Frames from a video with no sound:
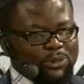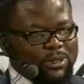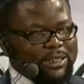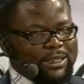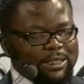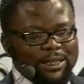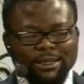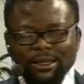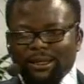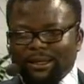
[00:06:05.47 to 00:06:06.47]
to
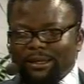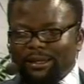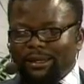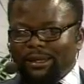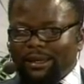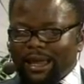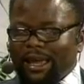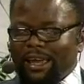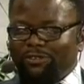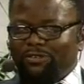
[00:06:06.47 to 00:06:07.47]
understand that in
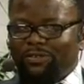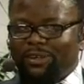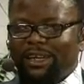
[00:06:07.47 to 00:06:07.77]
life,